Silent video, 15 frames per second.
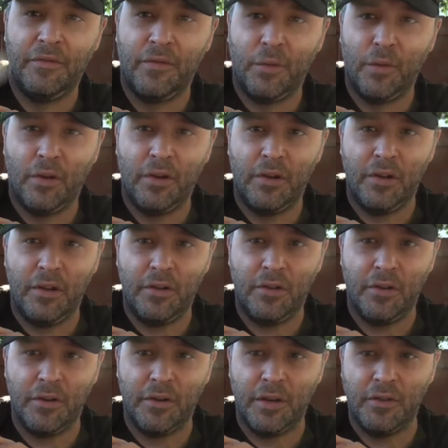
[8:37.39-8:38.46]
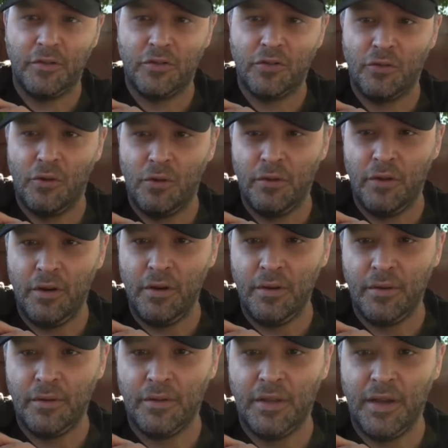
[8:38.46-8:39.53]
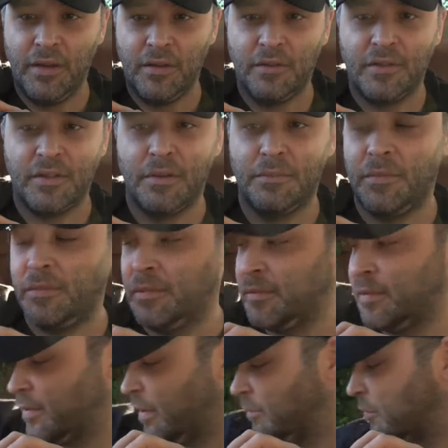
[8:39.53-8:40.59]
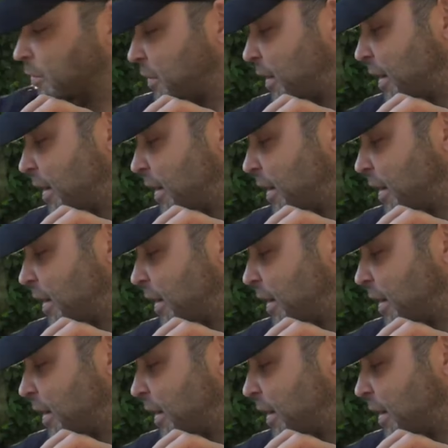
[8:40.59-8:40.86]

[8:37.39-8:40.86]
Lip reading: for your controller. Yeah, looks like comes with